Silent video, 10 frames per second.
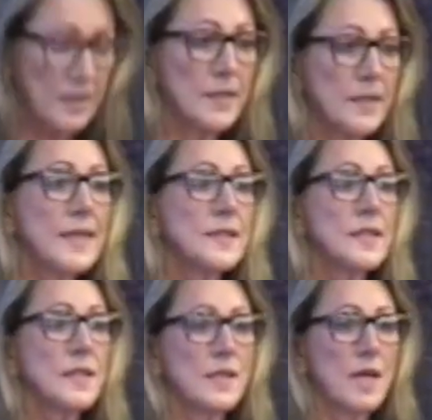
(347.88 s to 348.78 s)

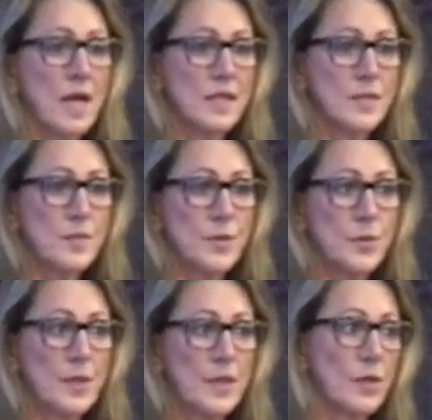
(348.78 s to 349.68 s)
Connecting the dots
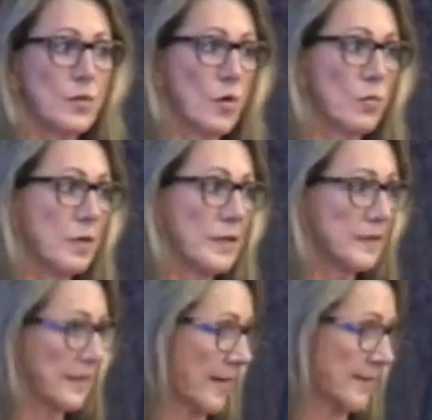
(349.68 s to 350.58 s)
between Gro
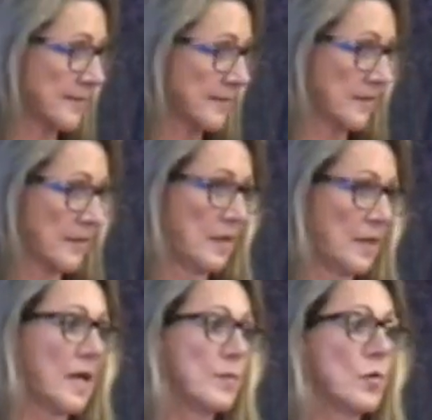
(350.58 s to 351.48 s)
Brundtland
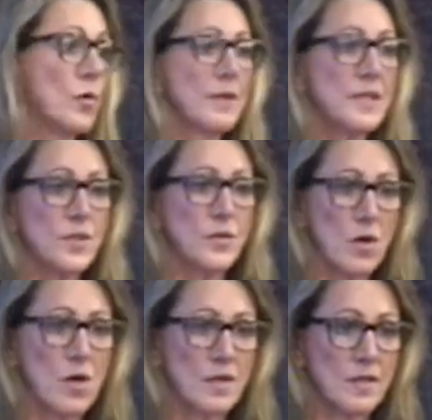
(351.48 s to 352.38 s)
and Maurice
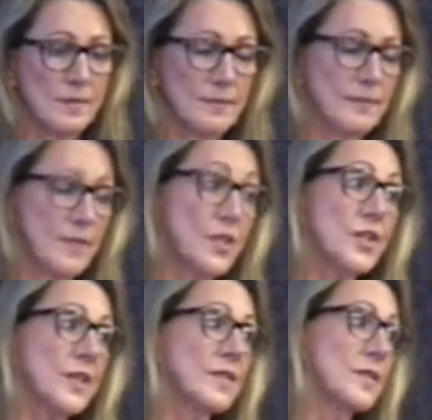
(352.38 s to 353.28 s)
Strong,
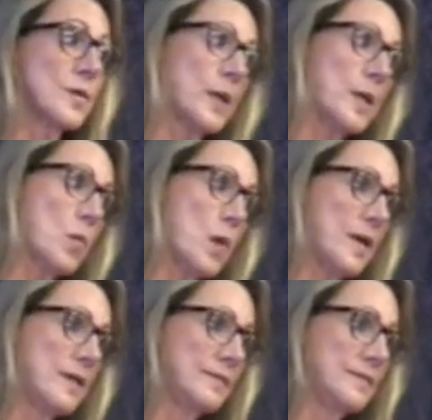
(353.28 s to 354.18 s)
Agenda
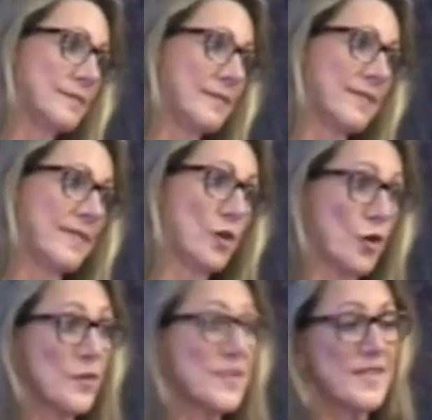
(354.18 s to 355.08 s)
21, the
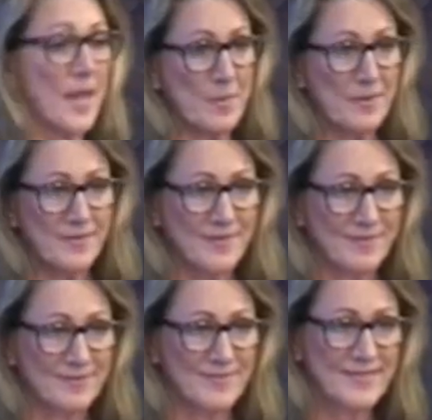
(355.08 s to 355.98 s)
Earth Summit,
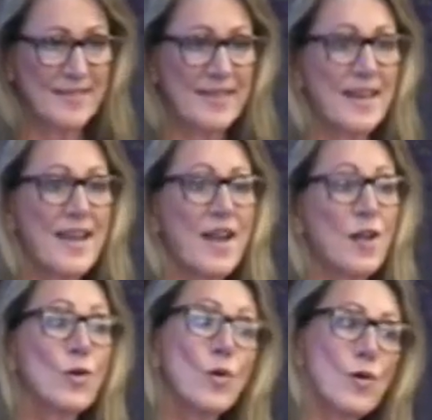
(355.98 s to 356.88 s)

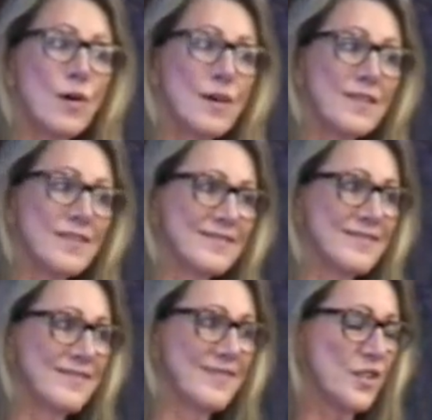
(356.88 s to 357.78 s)
Al Gore,
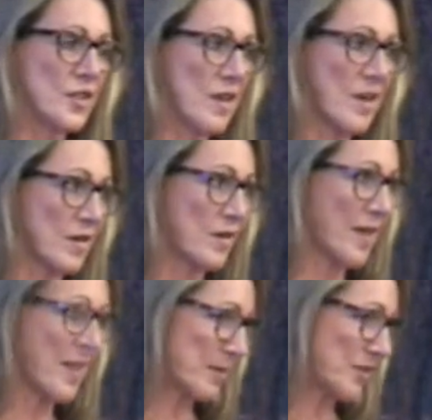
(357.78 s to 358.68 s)
the Chicago
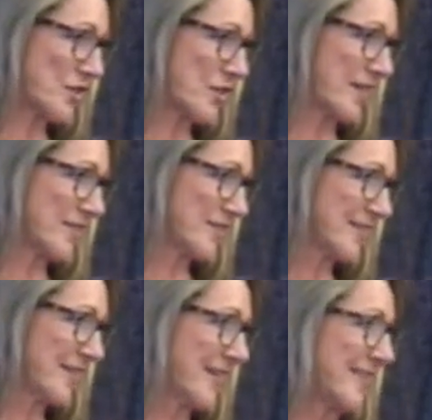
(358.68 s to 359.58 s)
climate change,
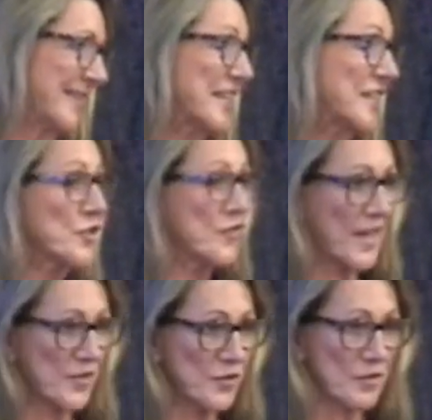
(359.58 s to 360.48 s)
the
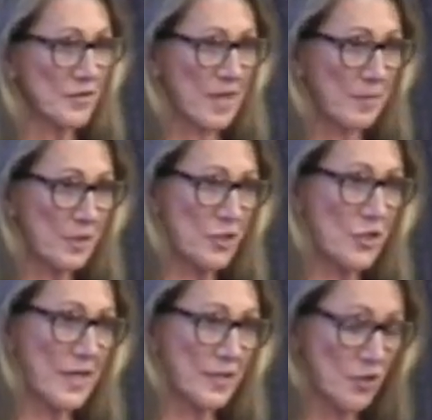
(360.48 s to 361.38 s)
international climate
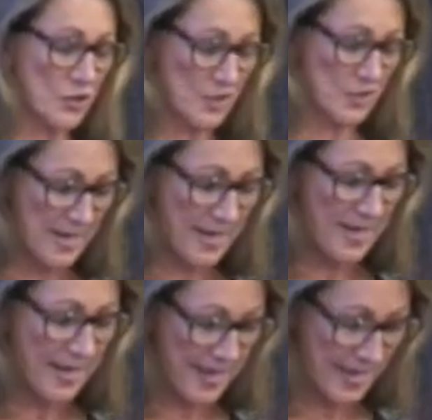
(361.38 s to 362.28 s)
change,
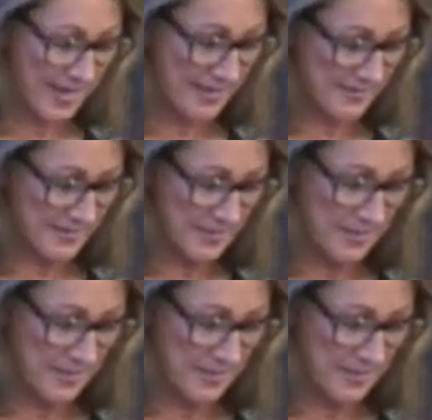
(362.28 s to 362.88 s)
and